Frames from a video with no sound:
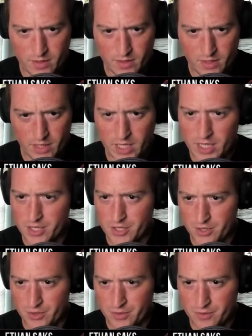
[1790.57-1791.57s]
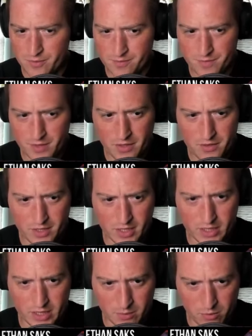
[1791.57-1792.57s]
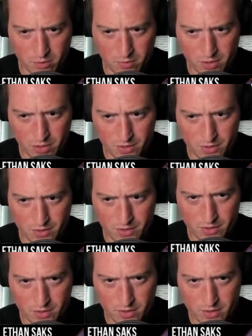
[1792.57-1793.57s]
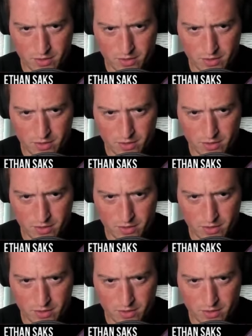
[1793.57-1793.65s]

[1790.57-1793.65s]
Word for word: Gain two. There's a glimmerburst.